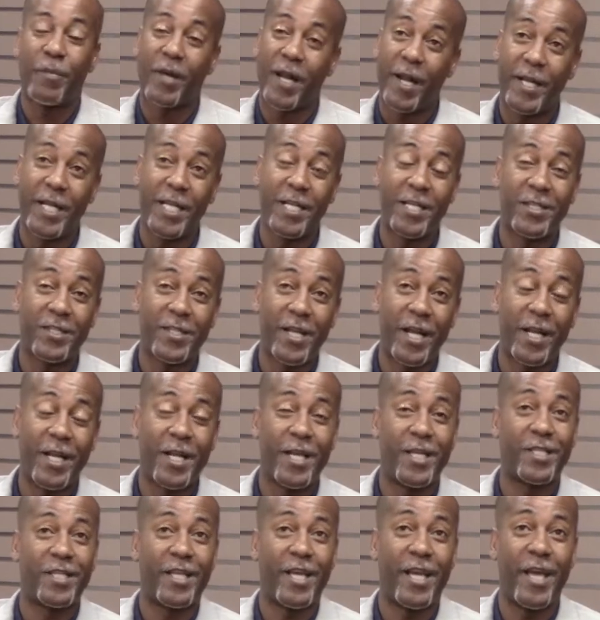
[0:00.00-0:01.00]
but I need to say
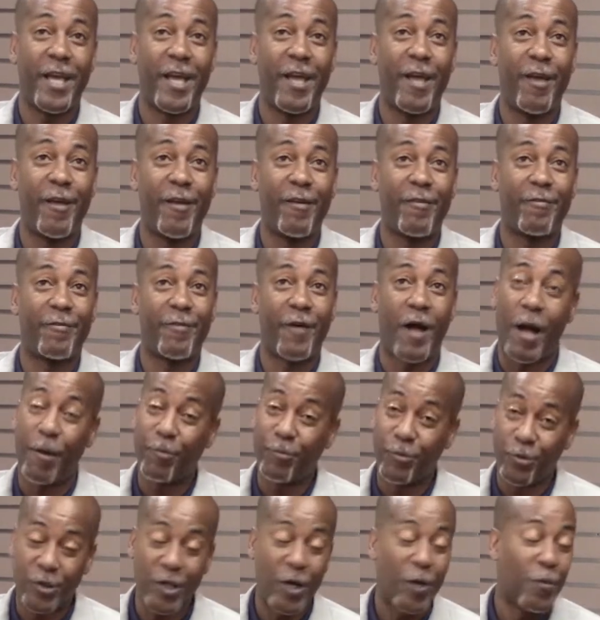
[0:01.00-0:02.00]
this. If
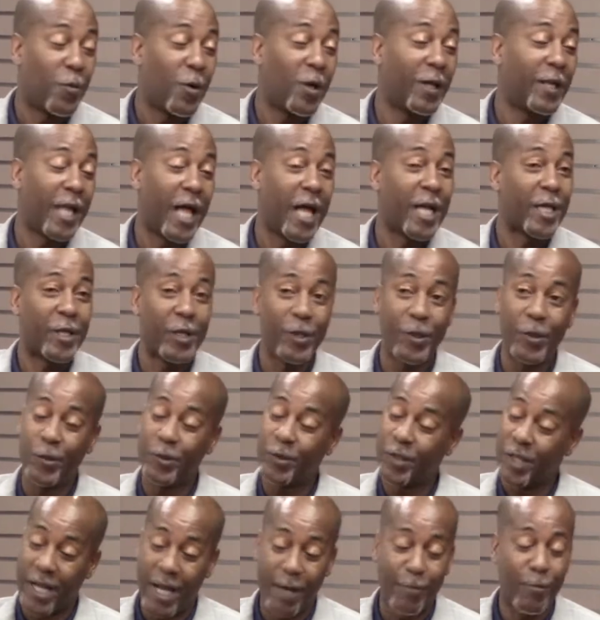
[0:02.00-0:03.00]
I'm somewhat like you,
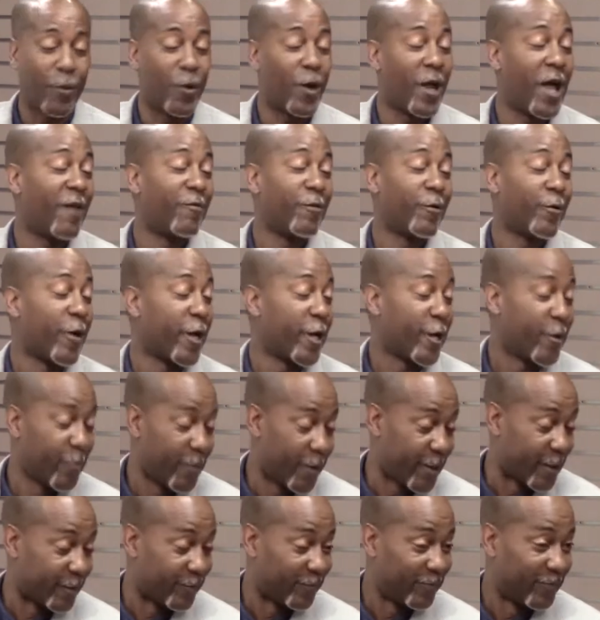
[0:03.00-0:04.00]
then I'm going to have a great
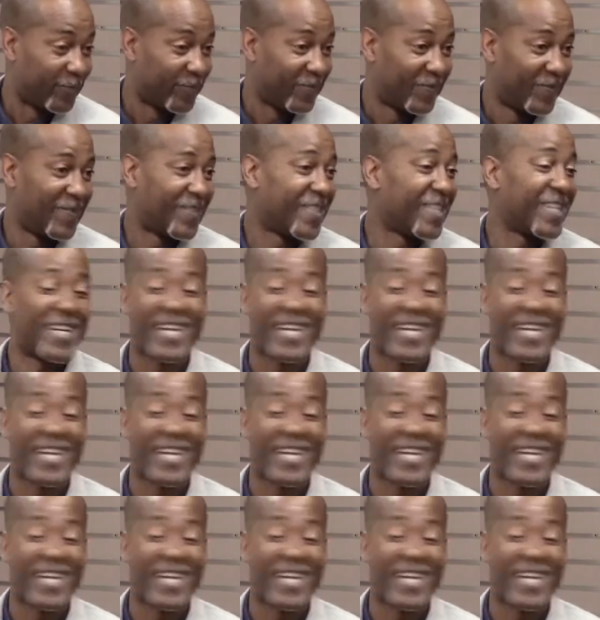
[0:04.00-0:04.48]
career. I